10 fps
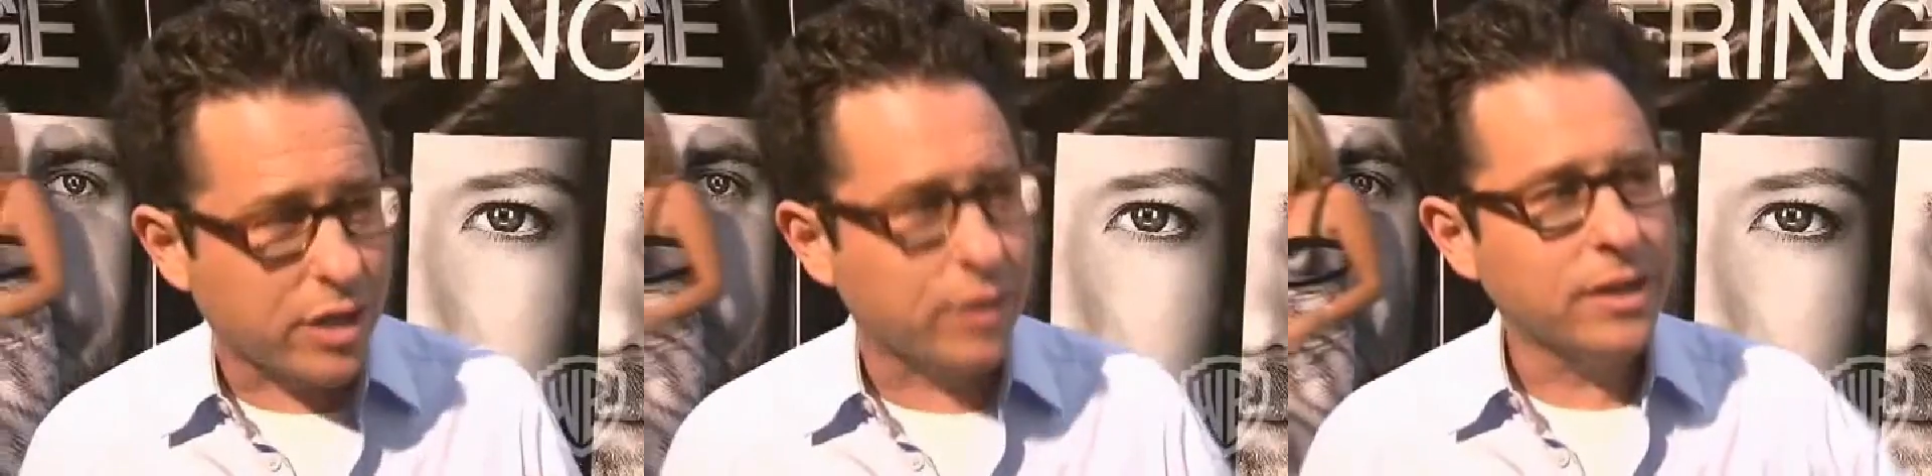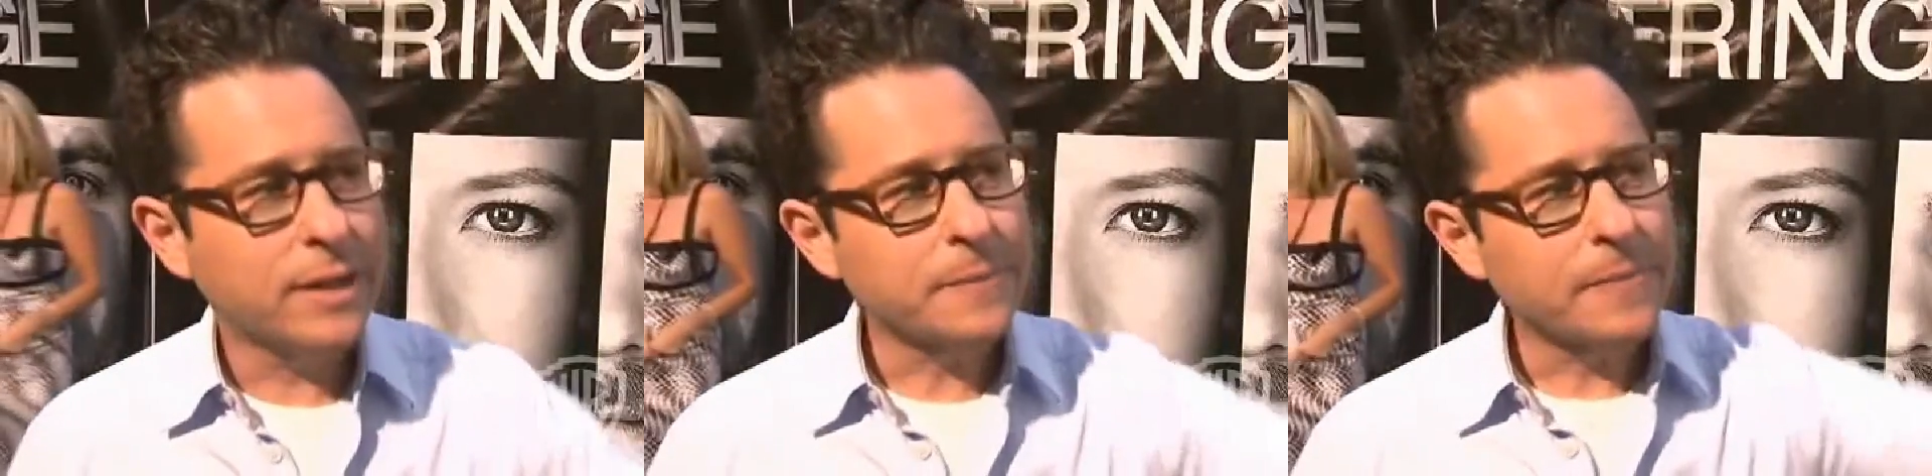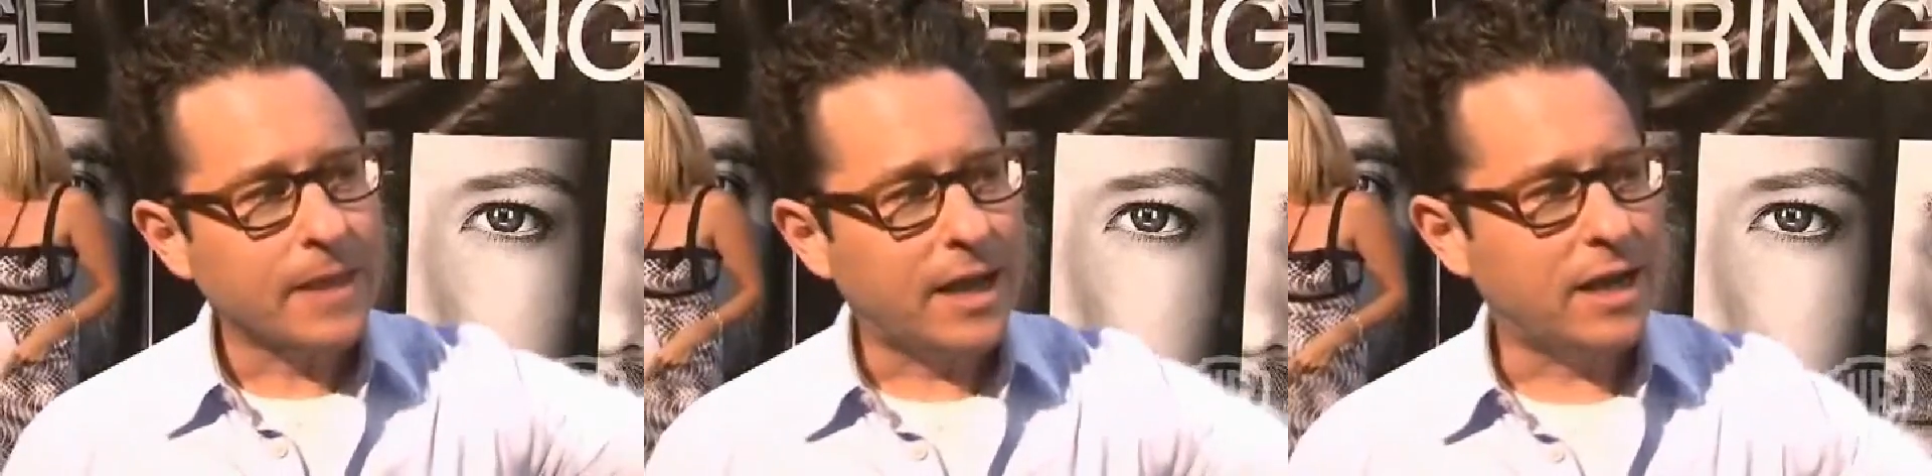Zone,
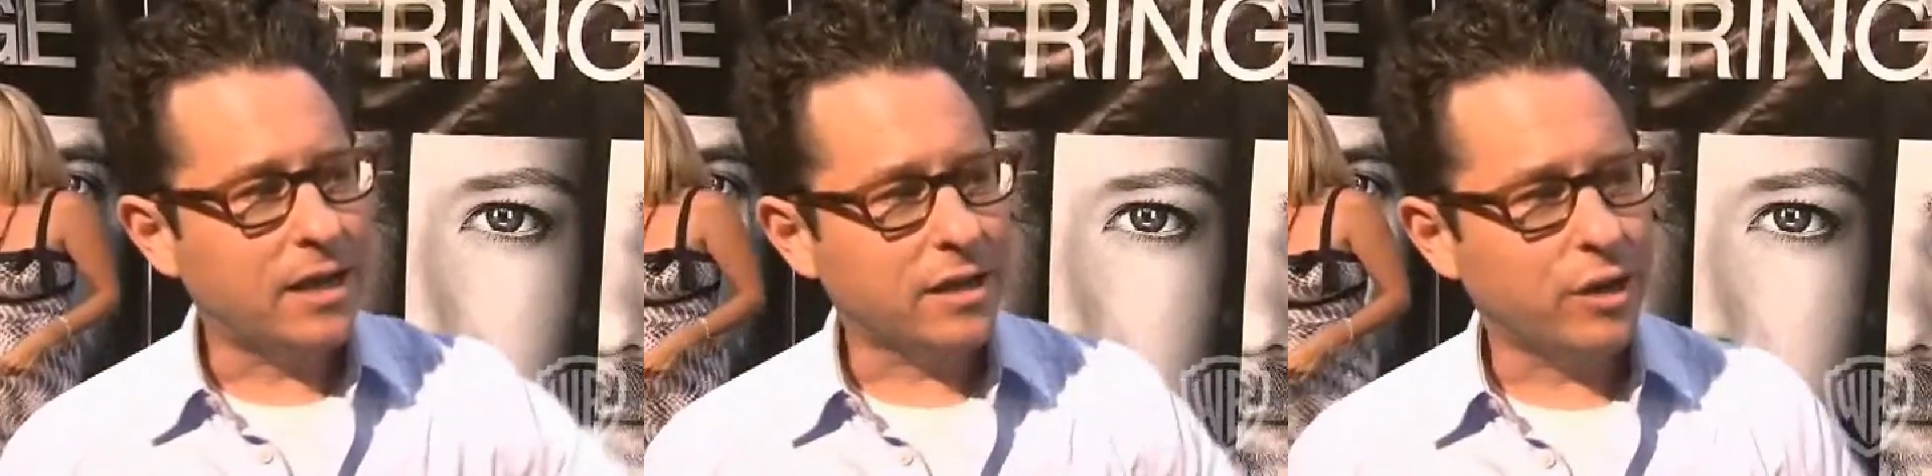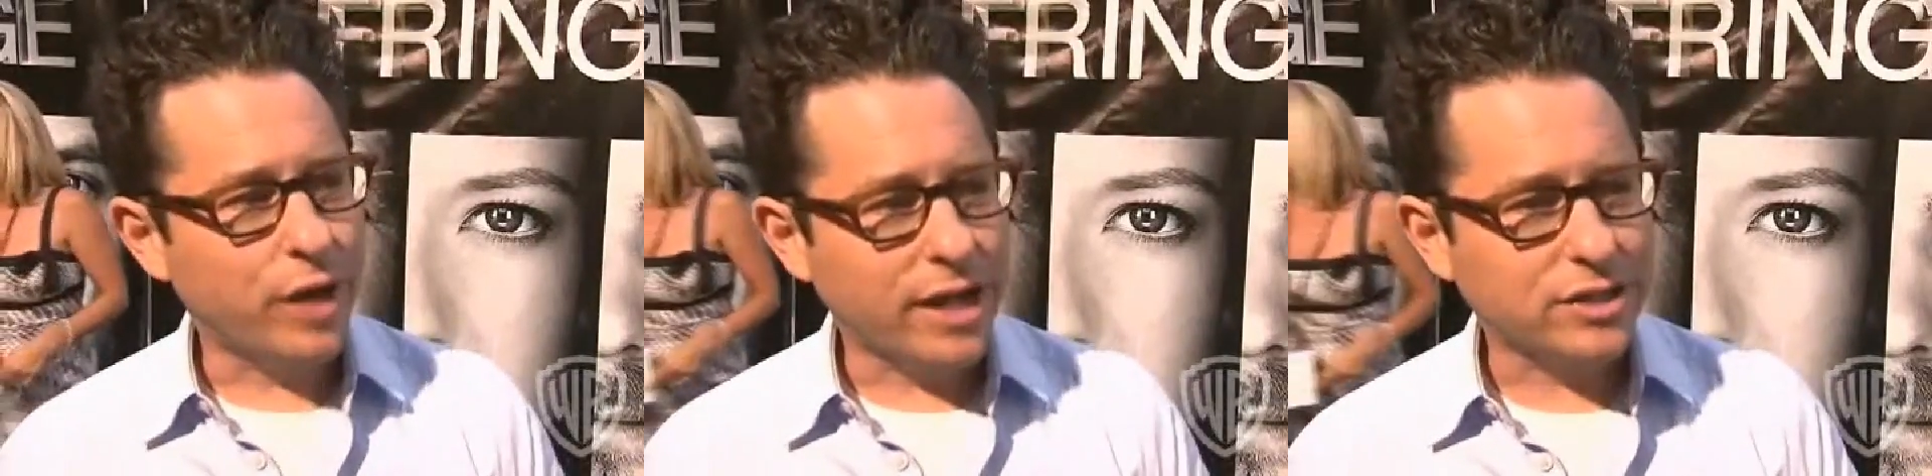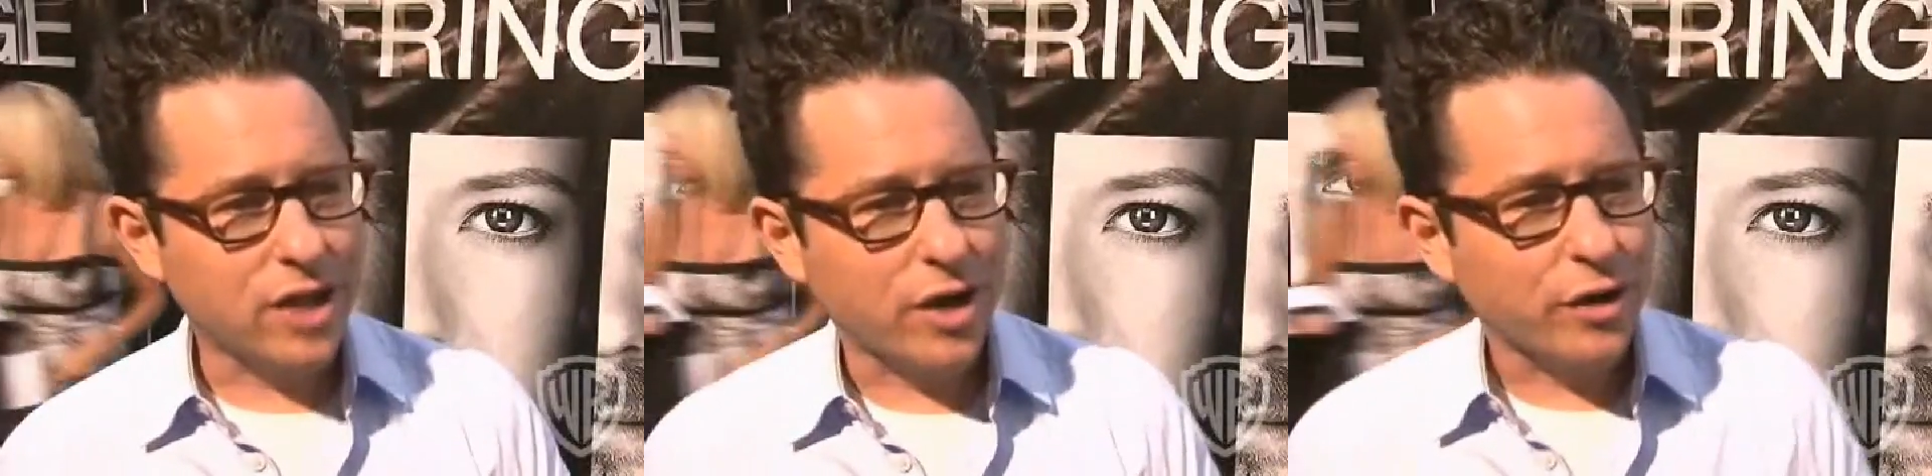Night
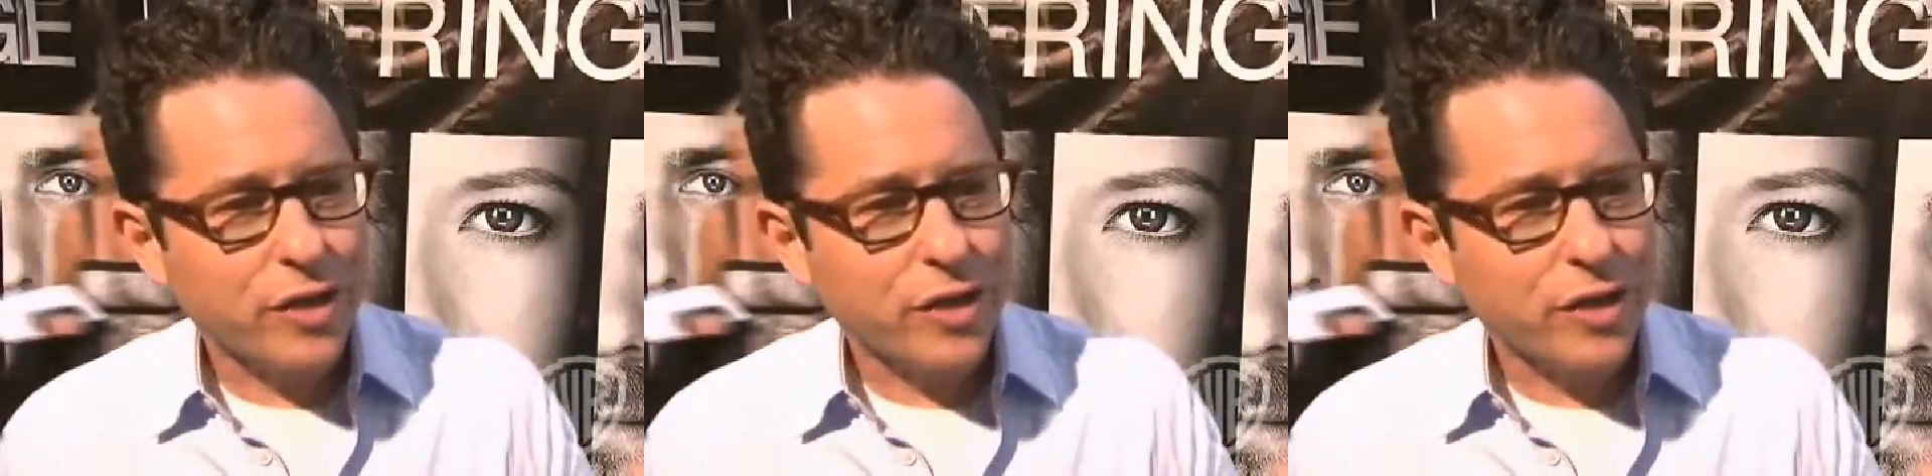Stalker,